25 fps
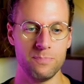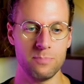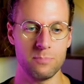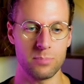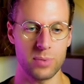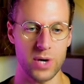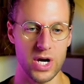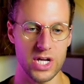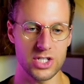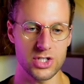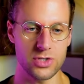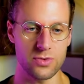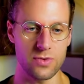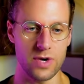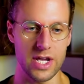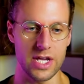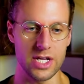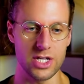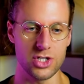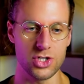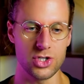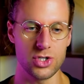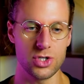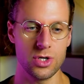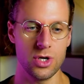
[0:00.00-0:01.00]
price
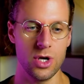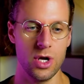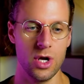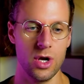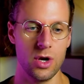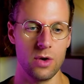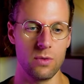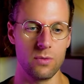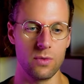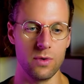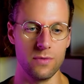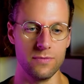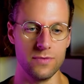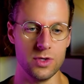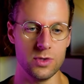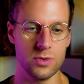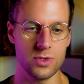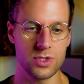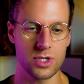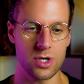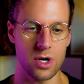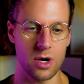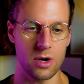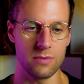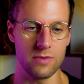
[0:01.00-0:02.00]
range, review
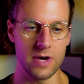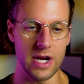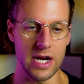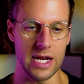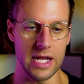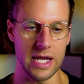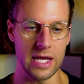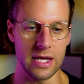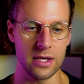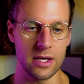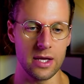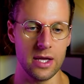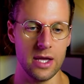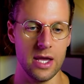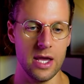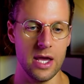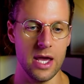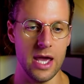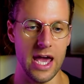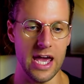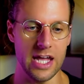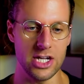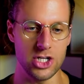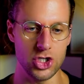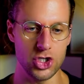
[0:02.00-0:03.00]
star rating,
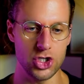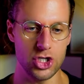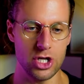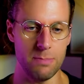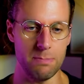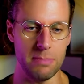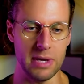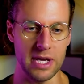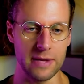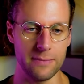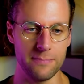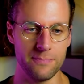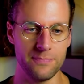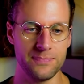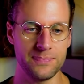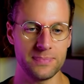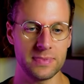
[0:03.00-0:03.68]
and shipping.